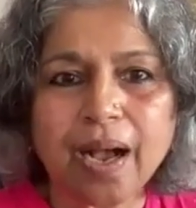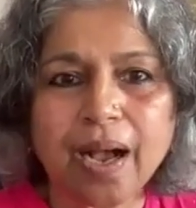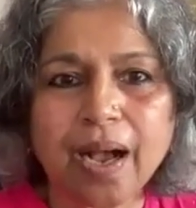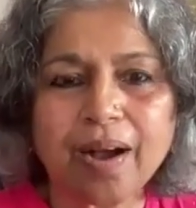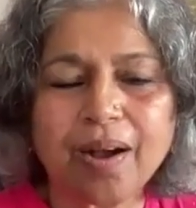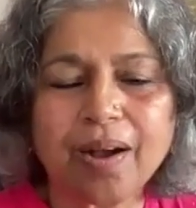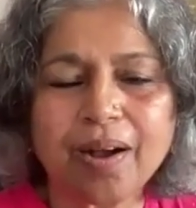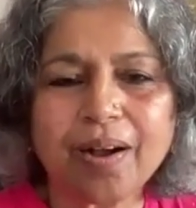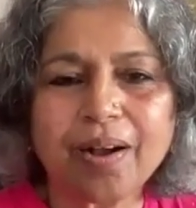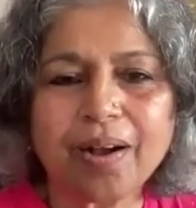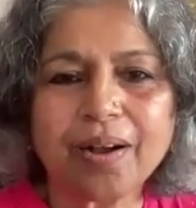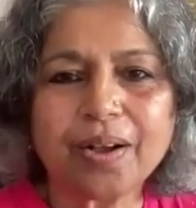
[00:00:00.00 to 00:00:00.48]

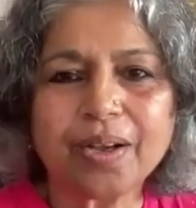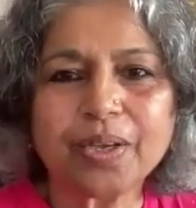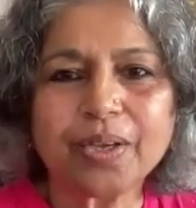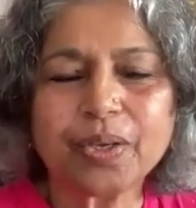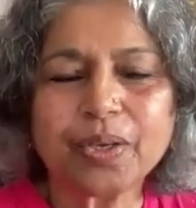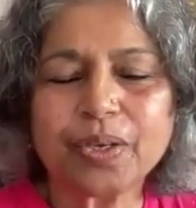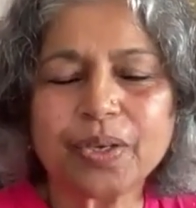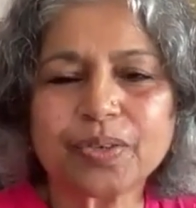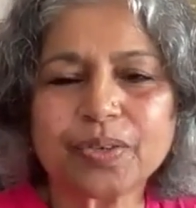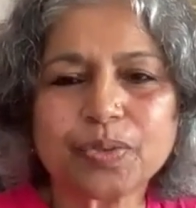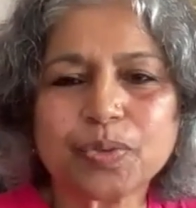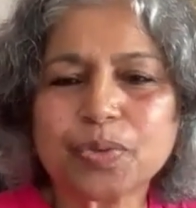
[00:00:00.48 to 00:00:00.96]

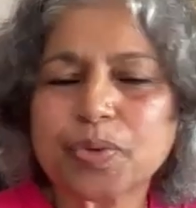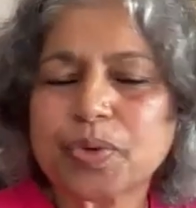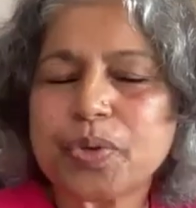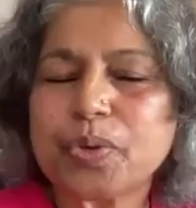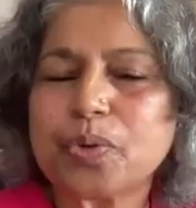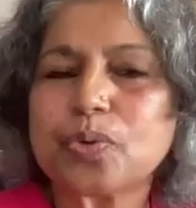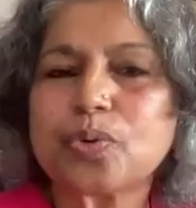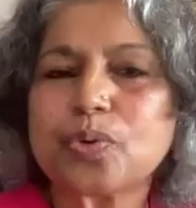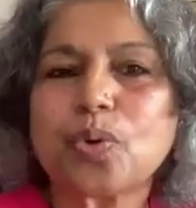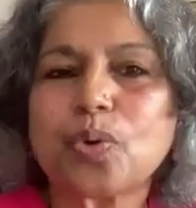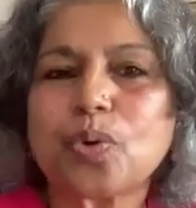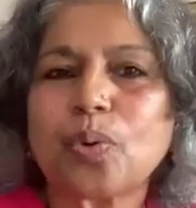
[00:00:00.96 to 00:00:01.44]
So
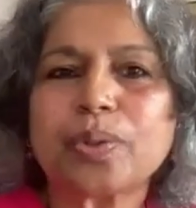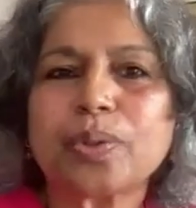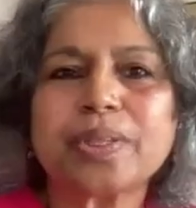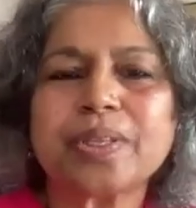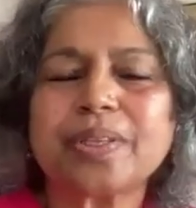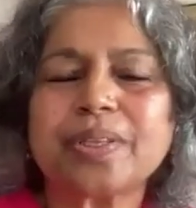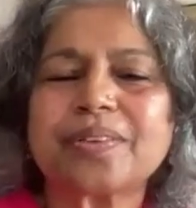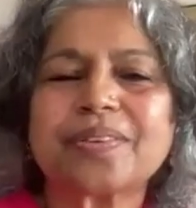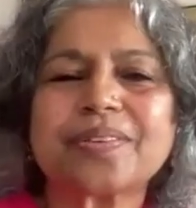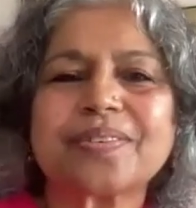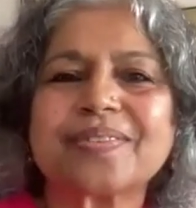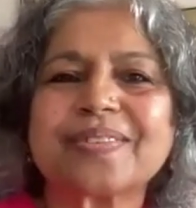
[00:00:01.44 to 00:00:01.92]
you
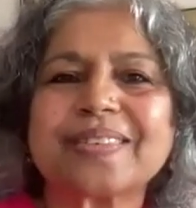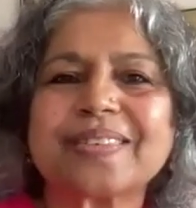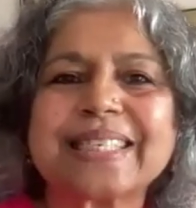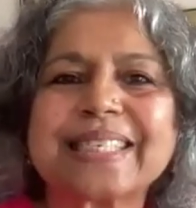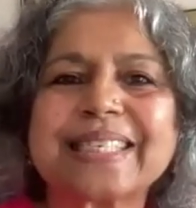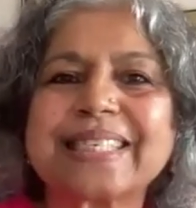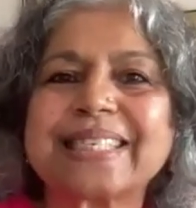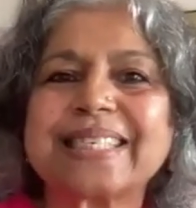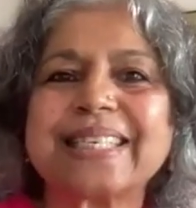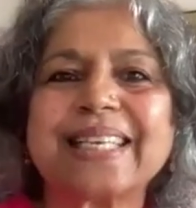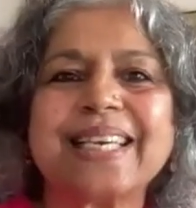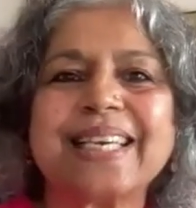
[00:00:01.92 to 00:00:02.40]
don't
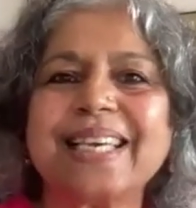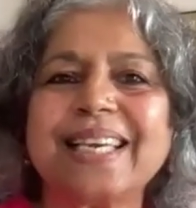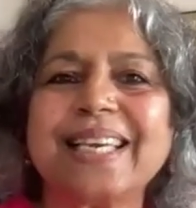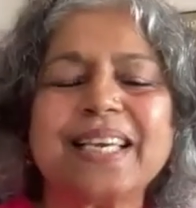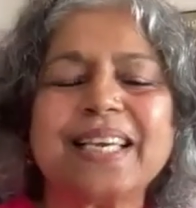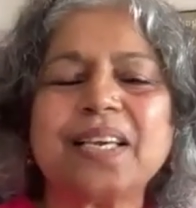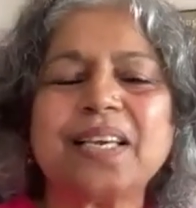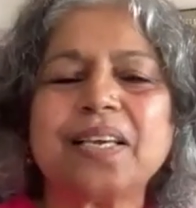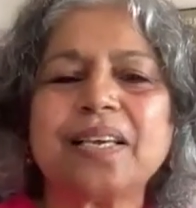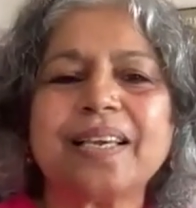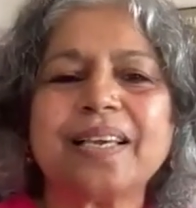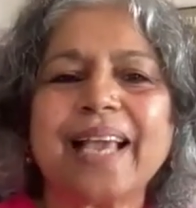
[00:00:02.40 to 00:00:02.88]

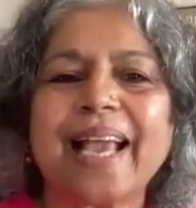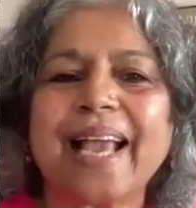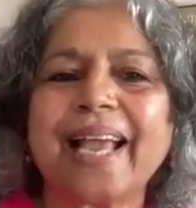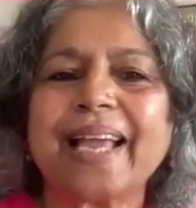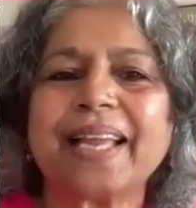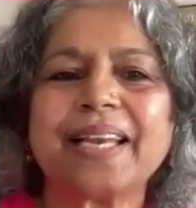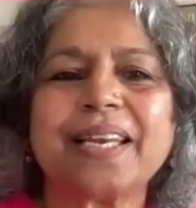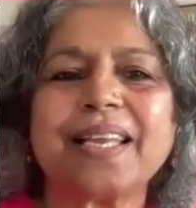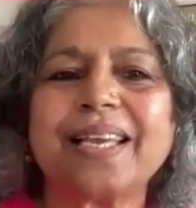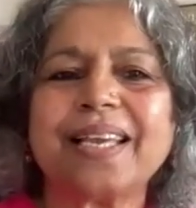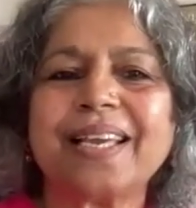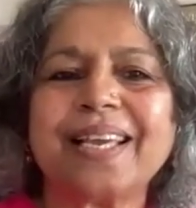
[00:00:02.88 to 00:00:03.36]
see
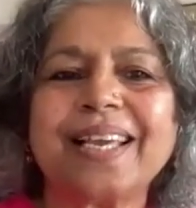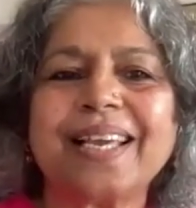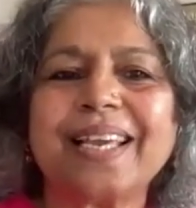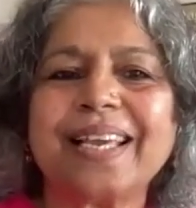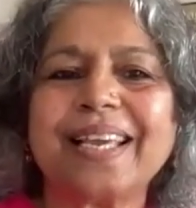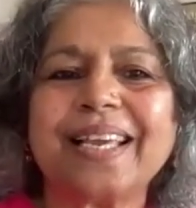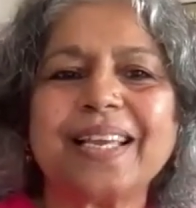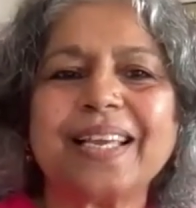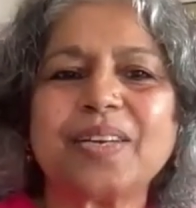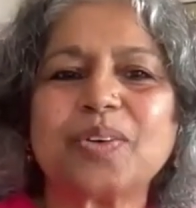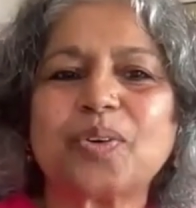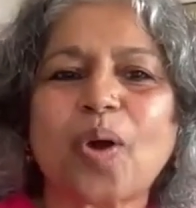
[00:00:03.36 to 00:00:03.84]

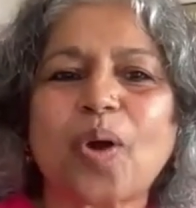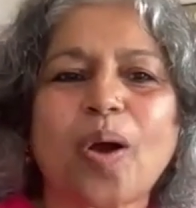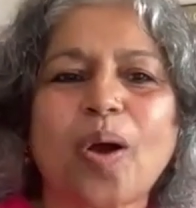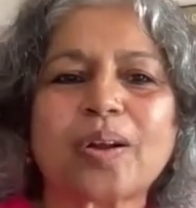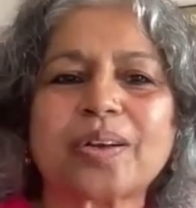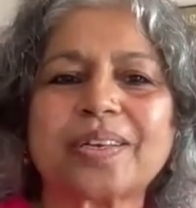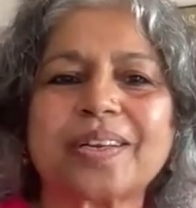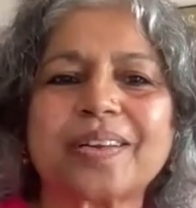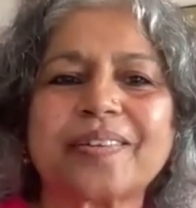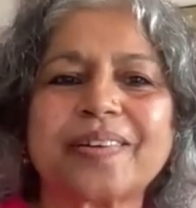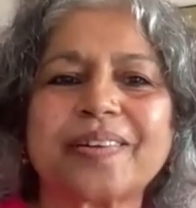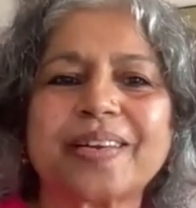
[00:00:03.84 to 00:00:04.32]
any
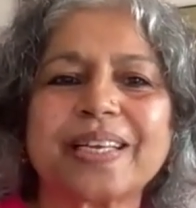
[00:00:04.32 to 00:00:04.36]
Dr.